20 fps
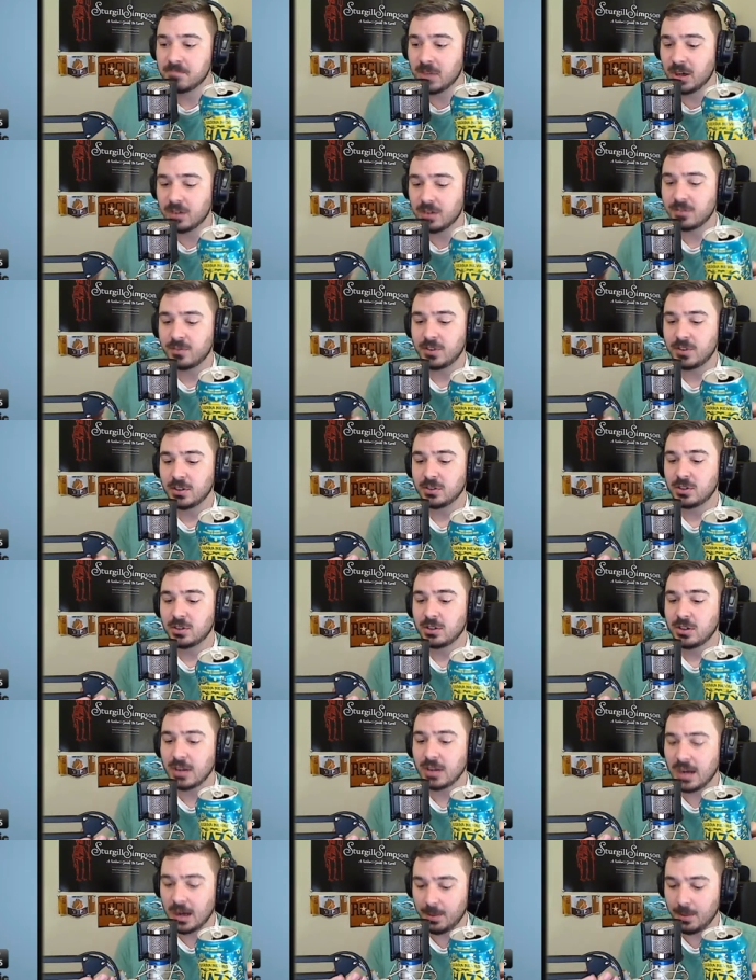
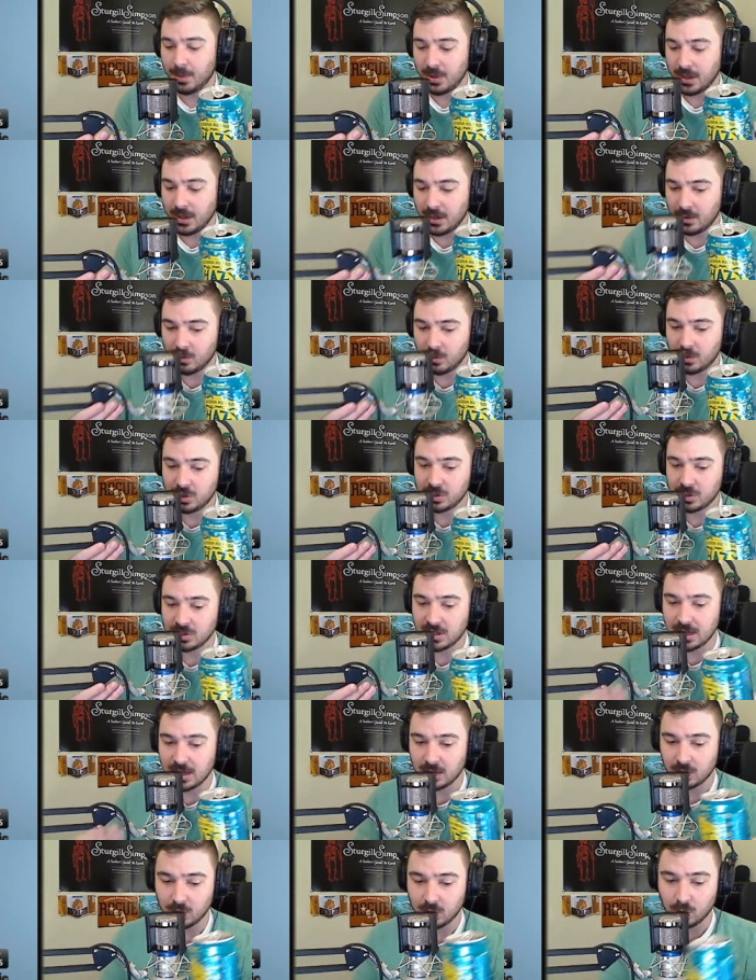unfiltered IPA, which is
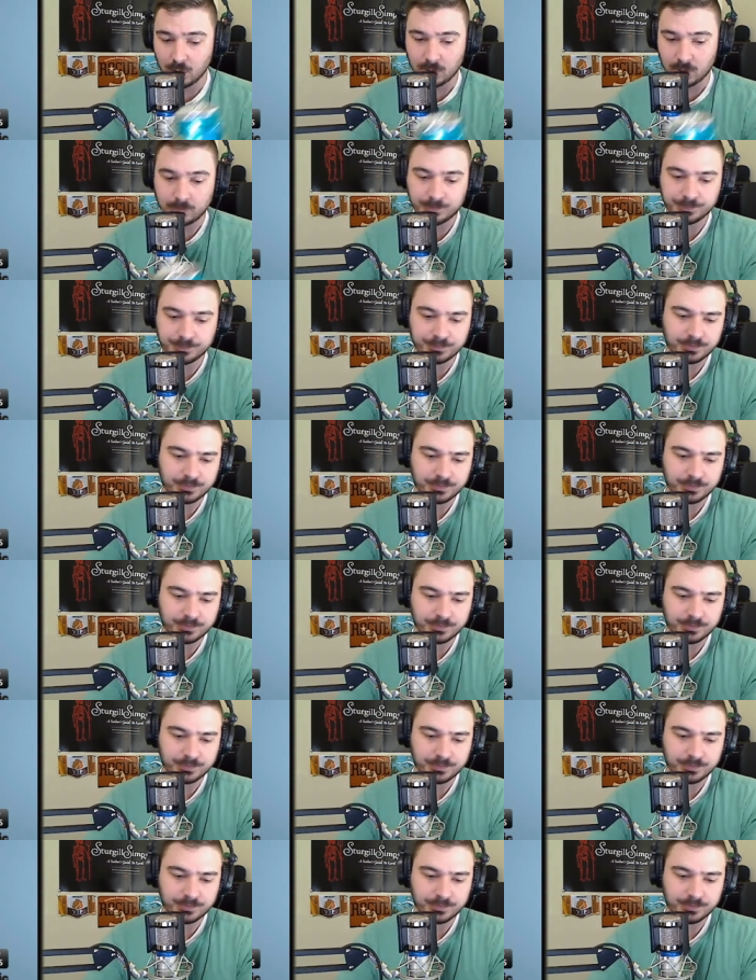kind of cool.